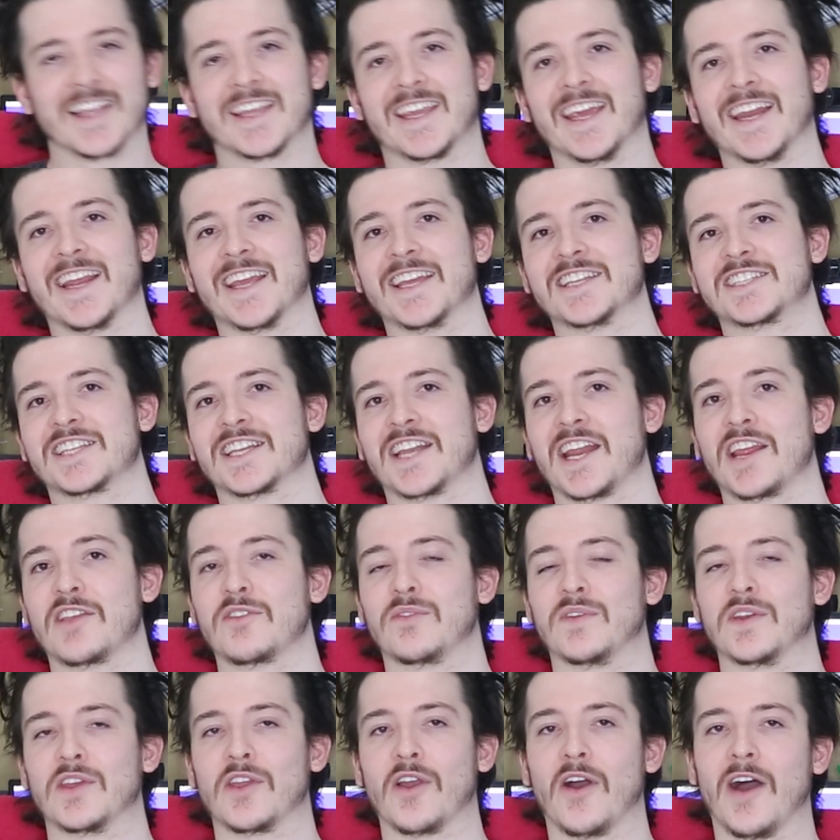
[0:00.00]
Getting into today's
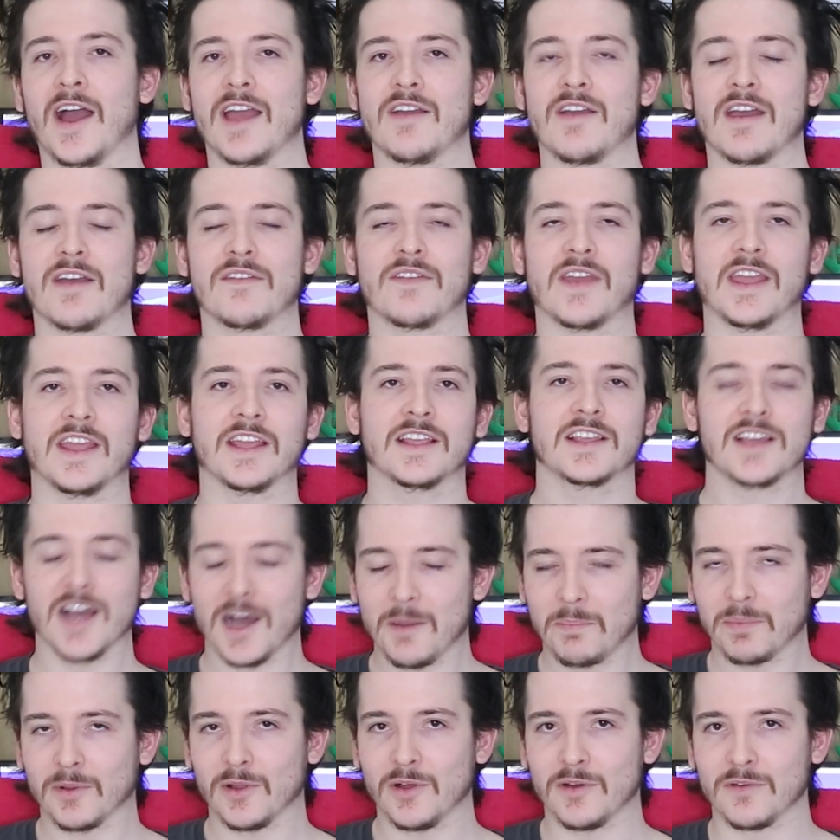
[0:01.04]
video, I have a
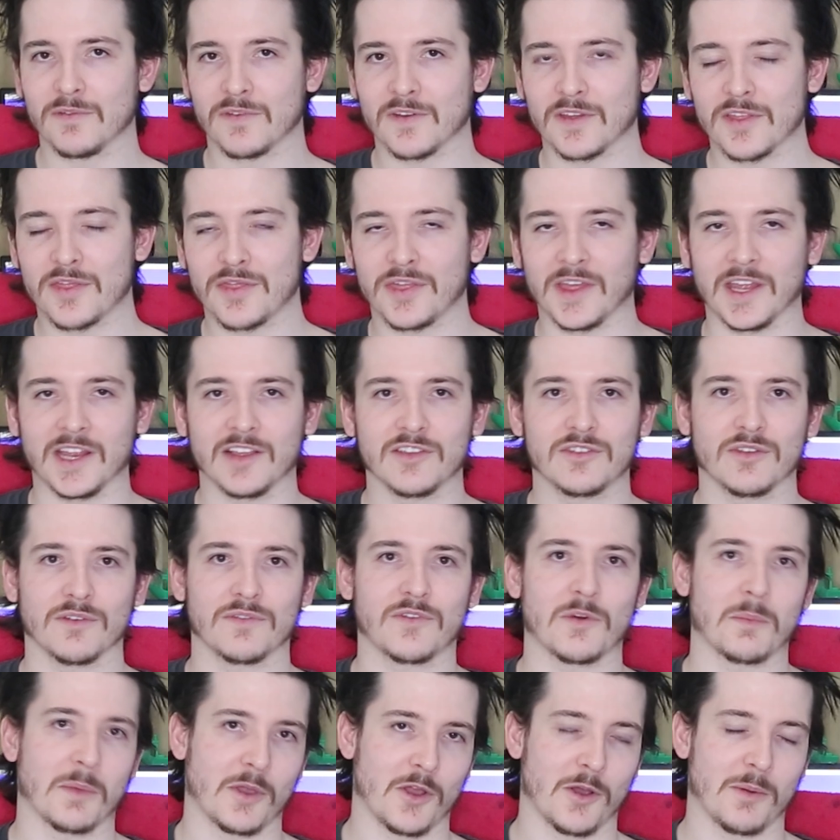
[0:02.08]
couple of things
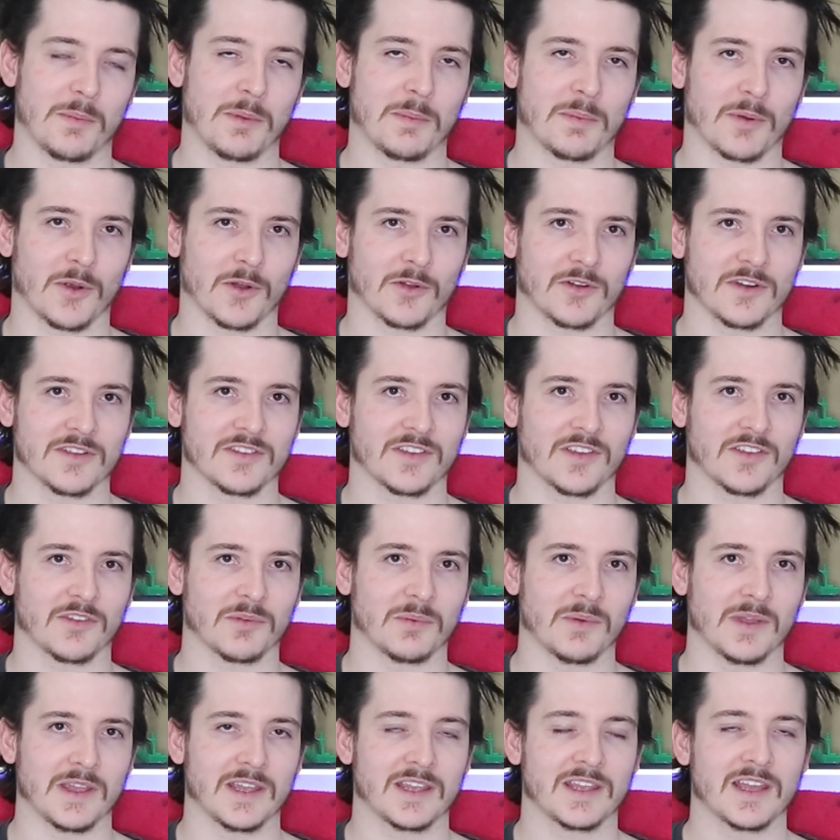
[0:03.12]
from my Hobby Progress this
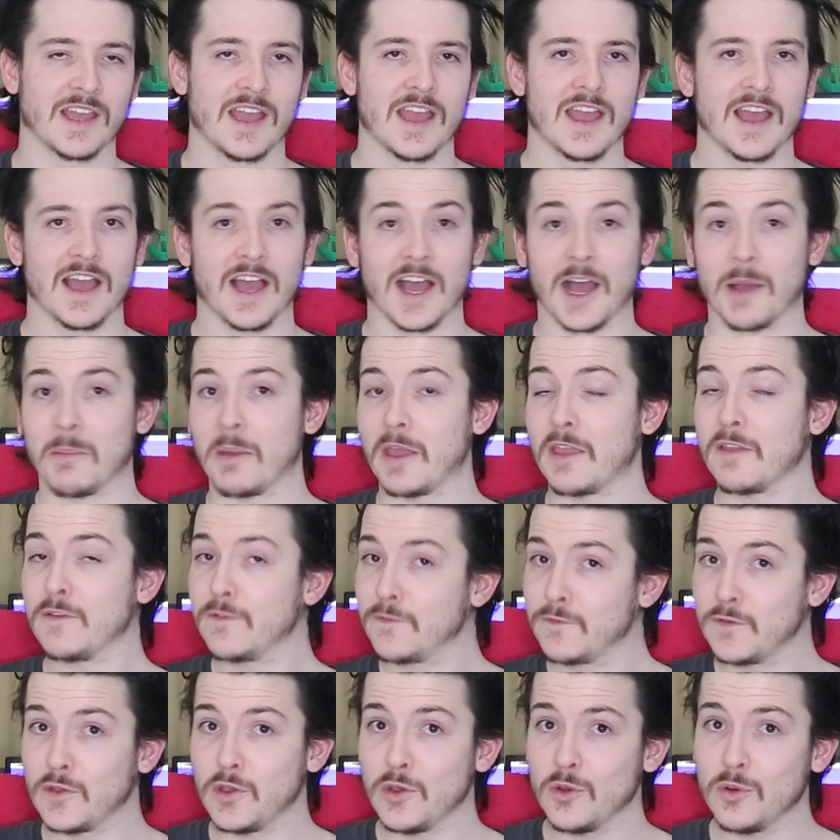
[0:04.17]
week. A
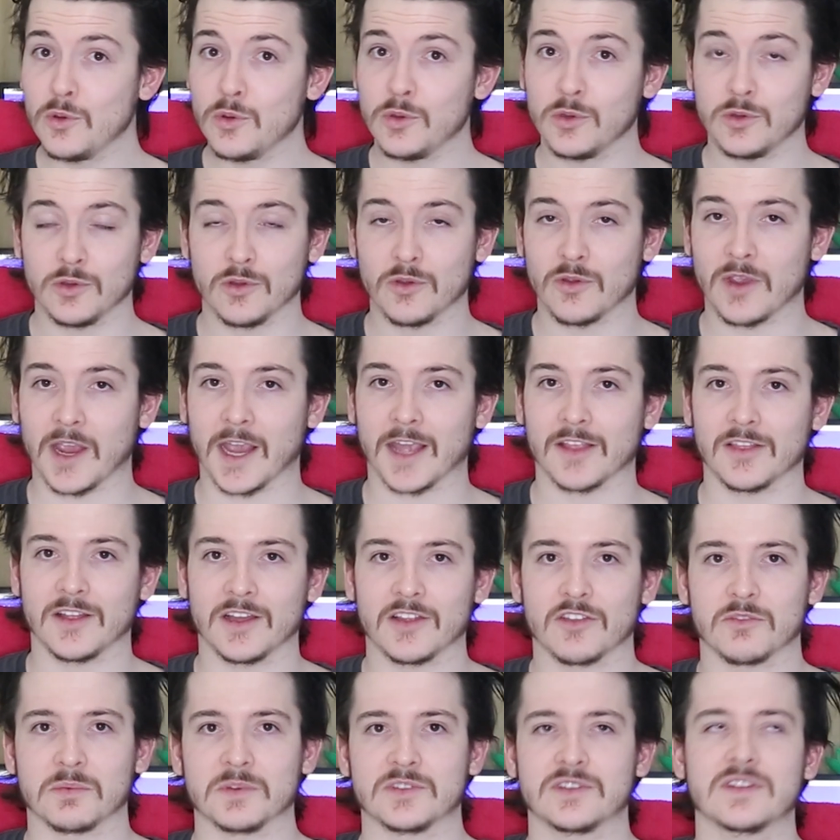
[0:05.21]
few new
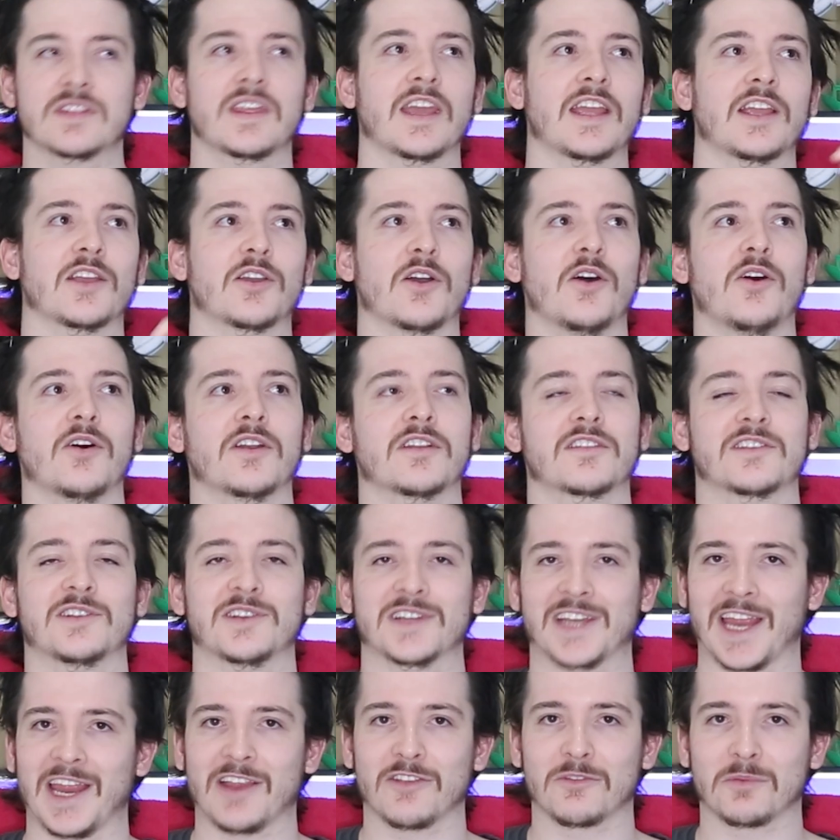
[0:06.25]
headlines, which thank God it's
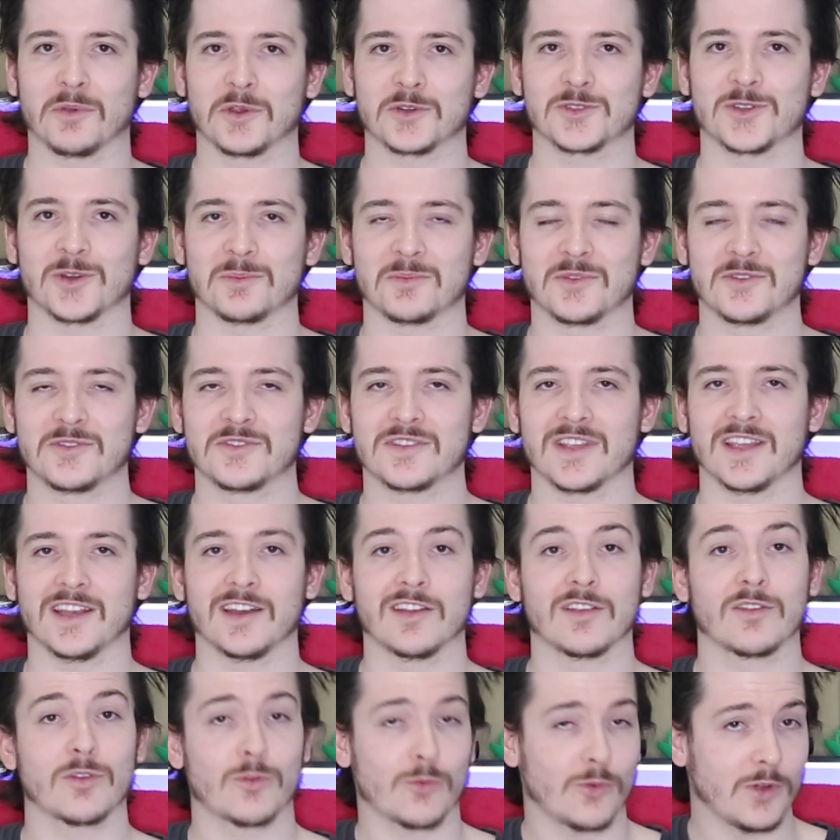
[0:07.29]
not Games Workshop news, it
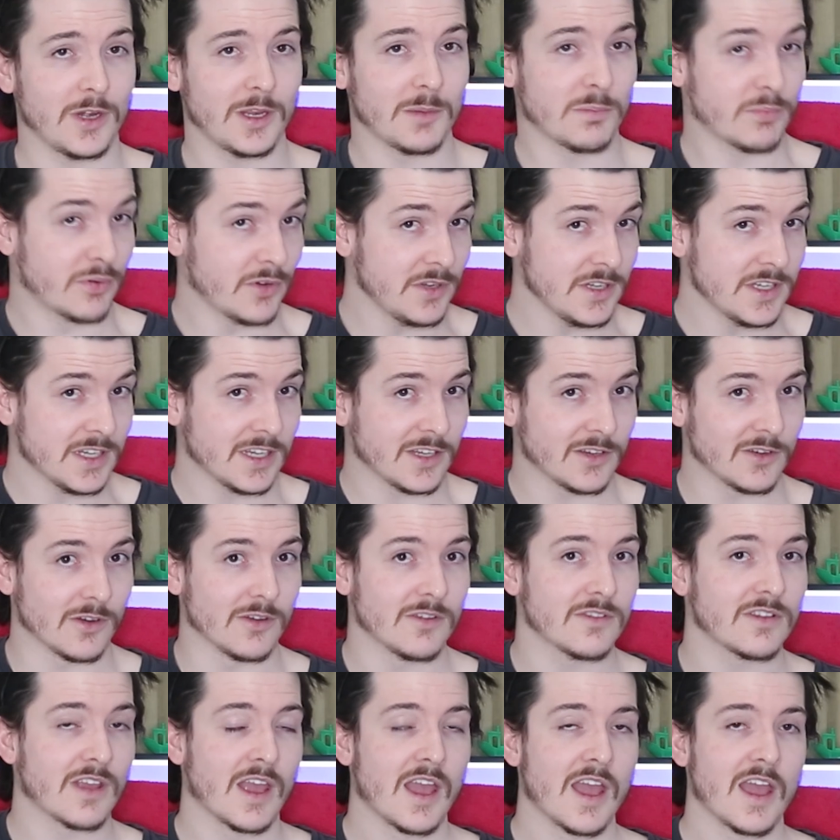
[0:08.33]
is 3D printing
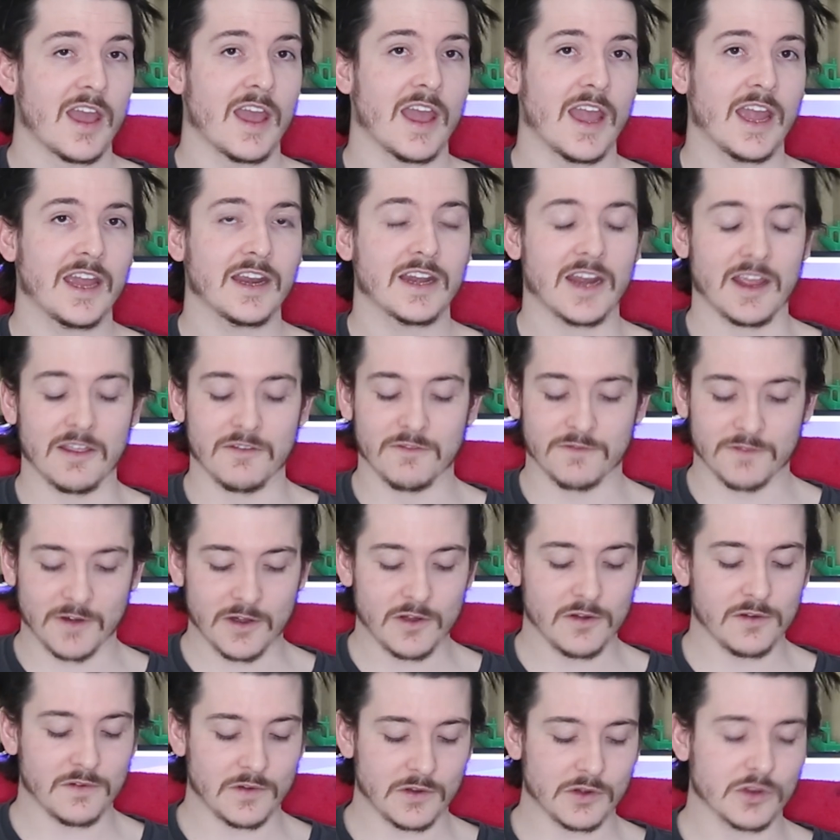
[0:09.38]
news, and a
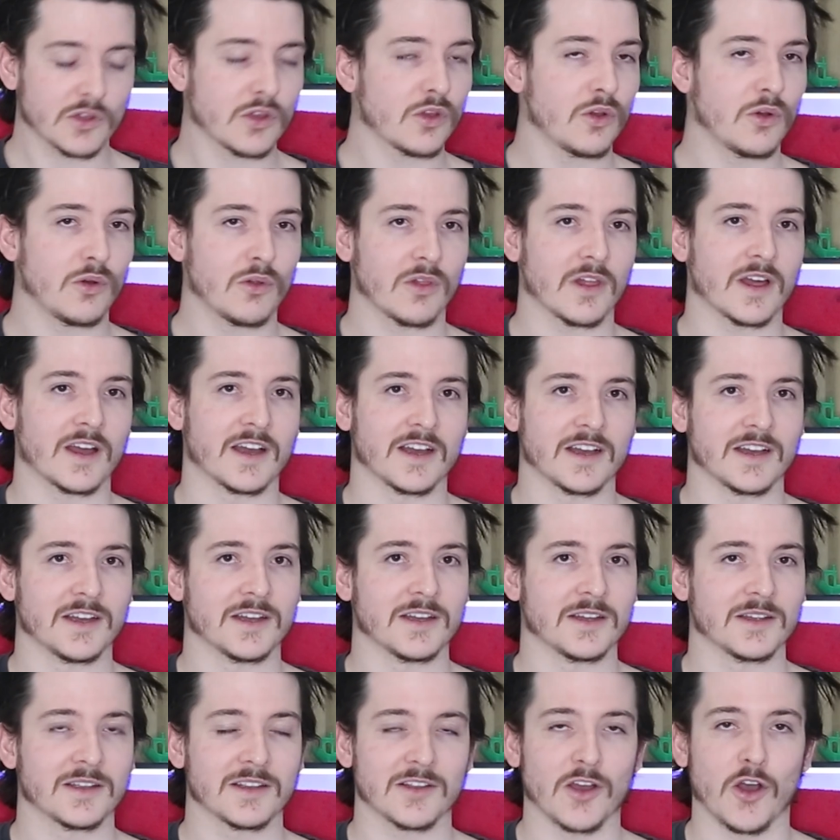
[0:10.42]
very cool
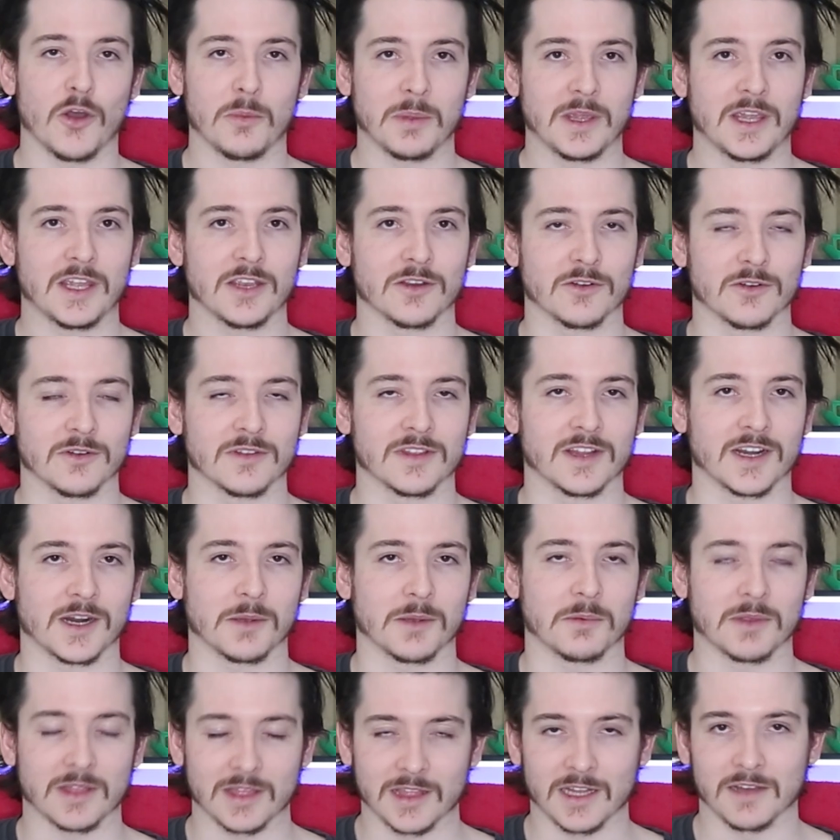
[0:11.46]
hobby hero that I
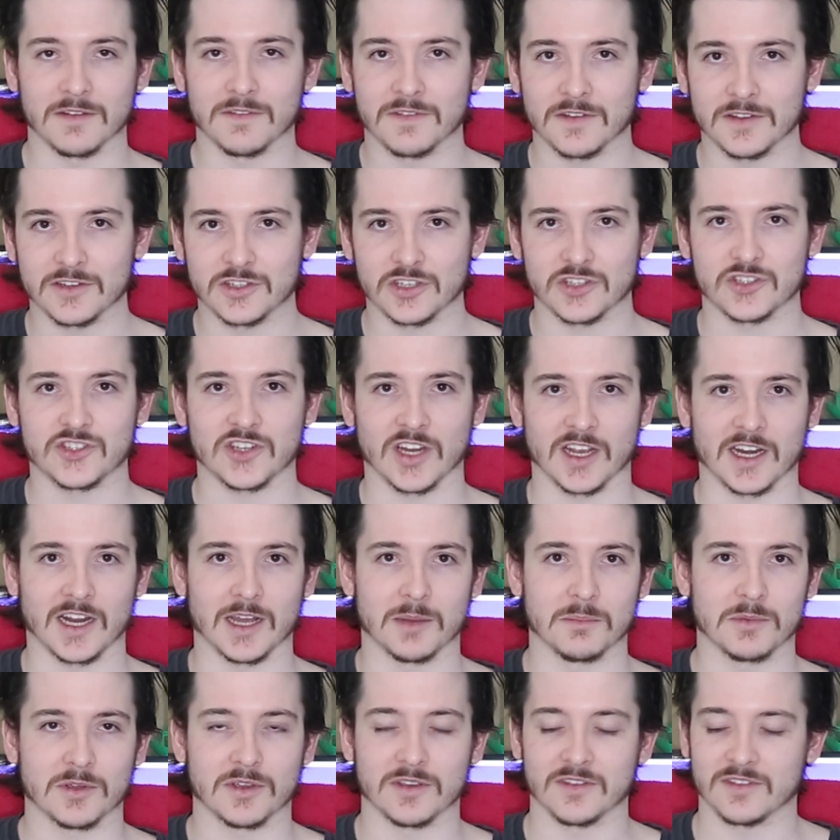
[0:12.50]
would love to shout
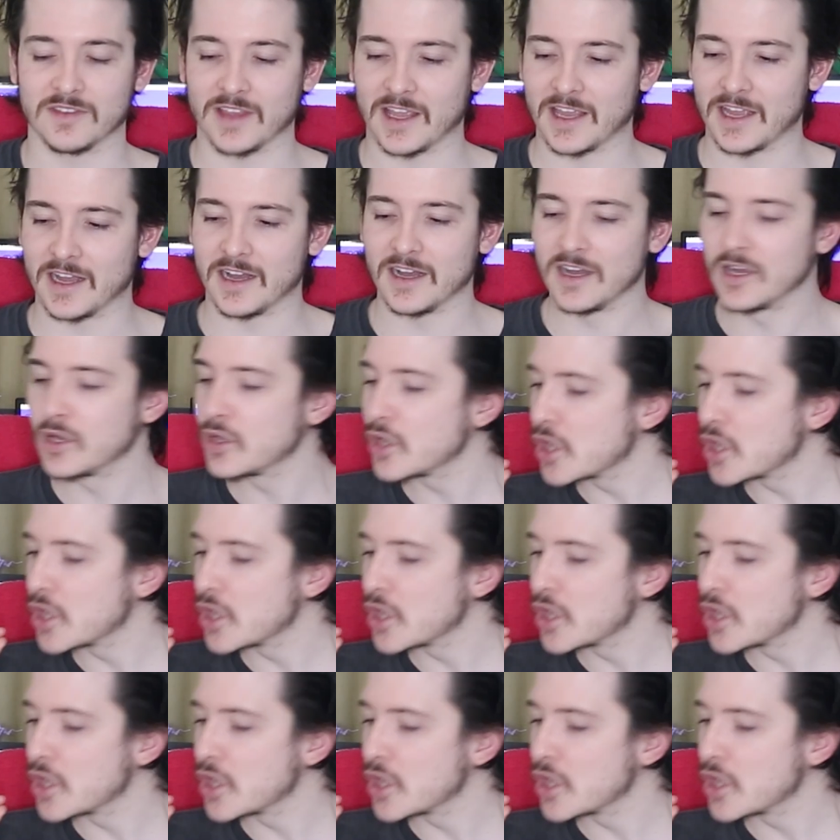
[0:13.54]
out because they're